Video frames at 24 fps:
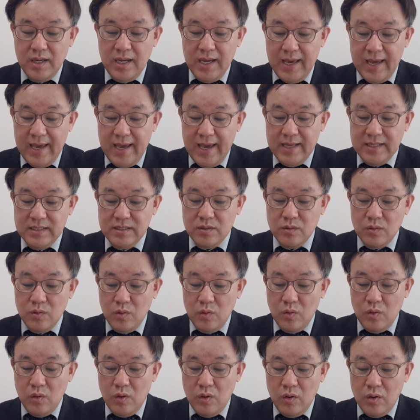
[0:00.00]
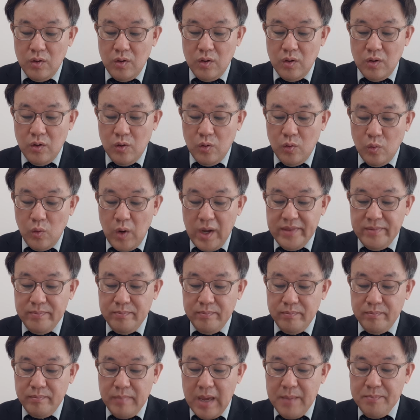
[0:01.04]
as
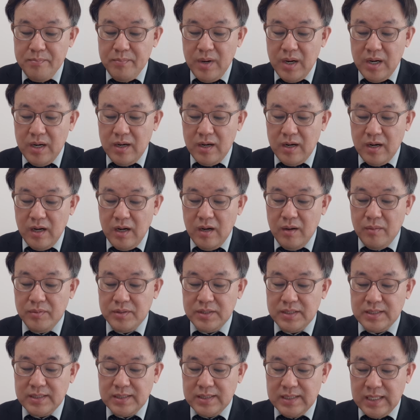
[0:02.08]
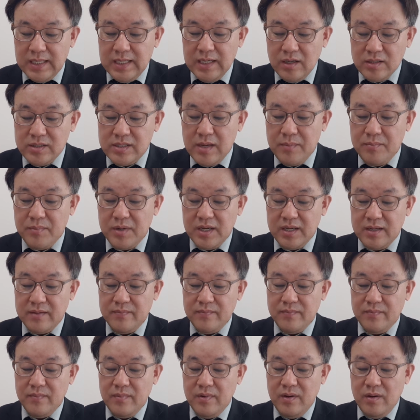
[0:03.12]
one member of the assembly.
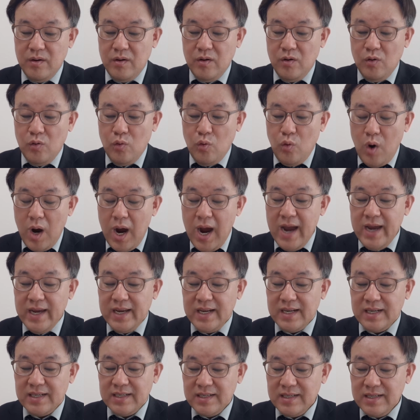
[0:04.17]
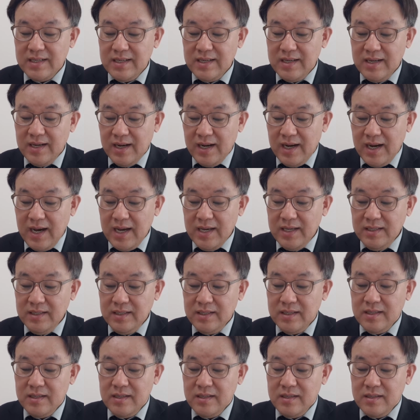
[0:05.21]
Why? I
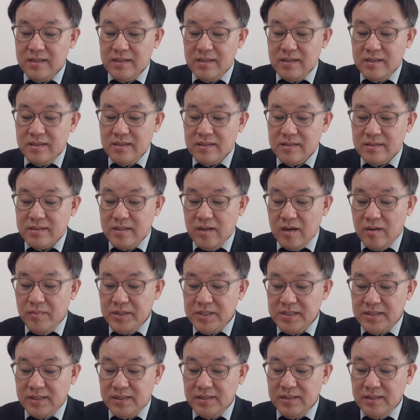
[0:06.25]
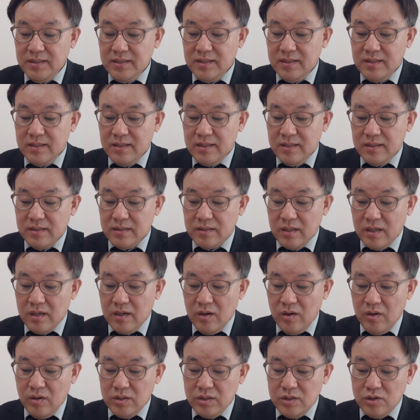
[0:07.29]
serviced the
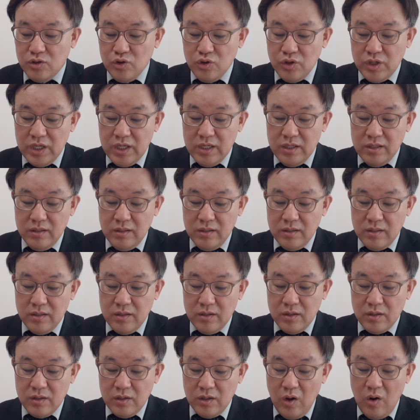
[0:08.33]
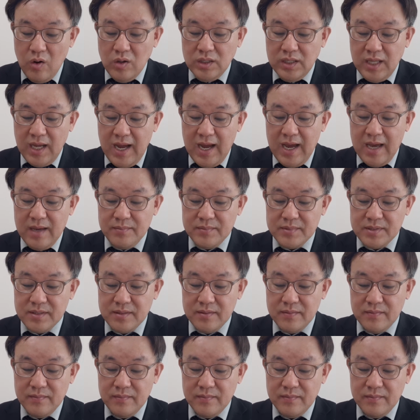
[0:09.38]
Lord during long times.